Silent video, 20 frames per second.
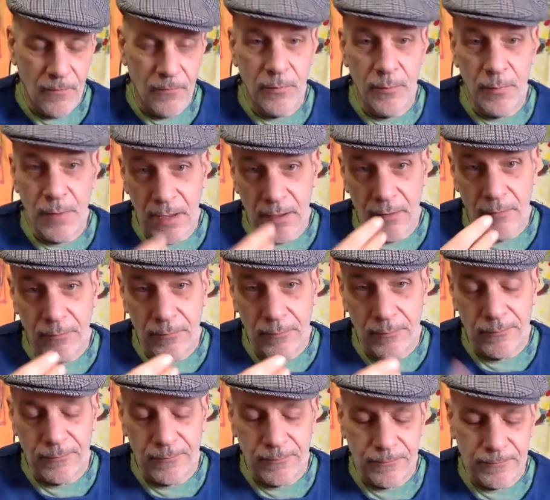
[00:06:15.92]
for me.
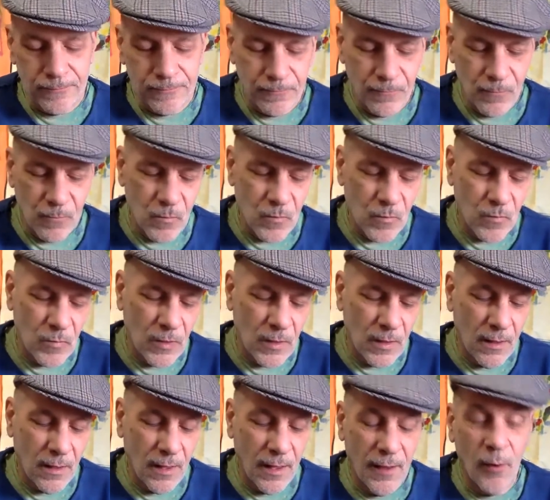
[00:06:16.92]

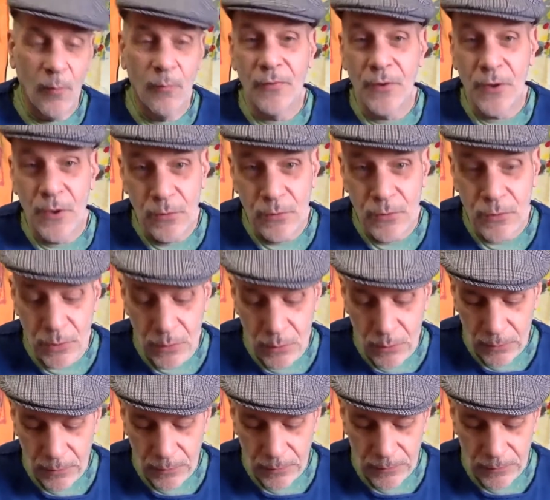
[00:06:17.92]
I hope for you too.